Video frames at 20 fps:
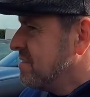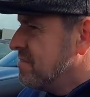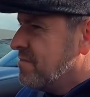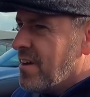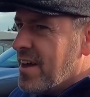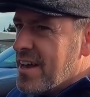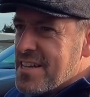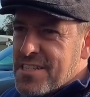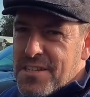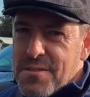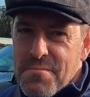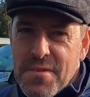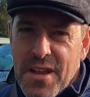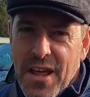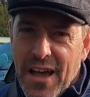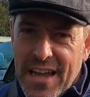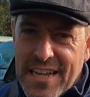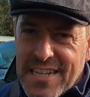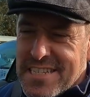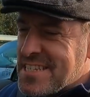by some
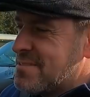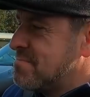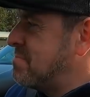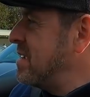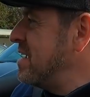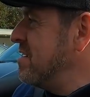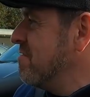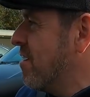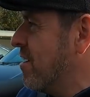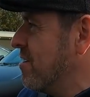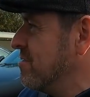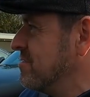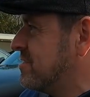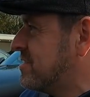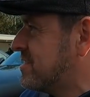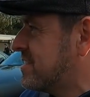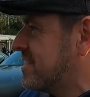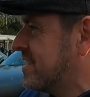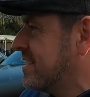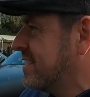nice B
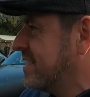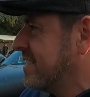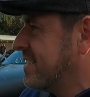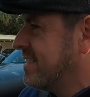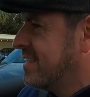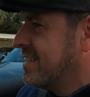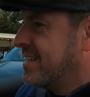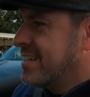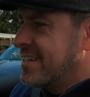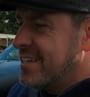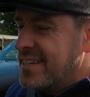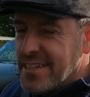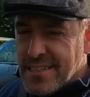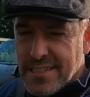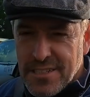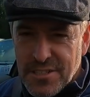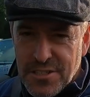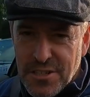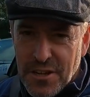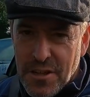roads
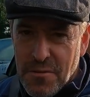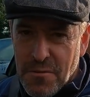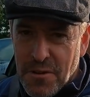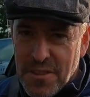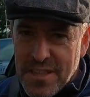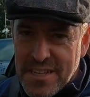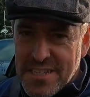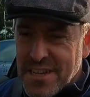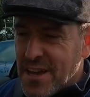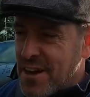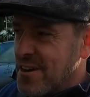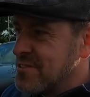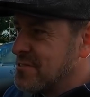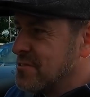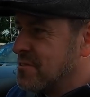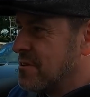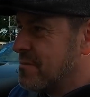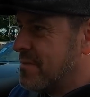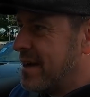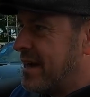to show you what this car's
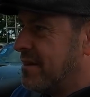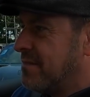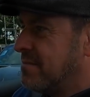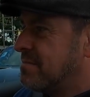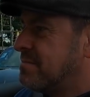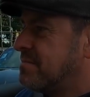all about.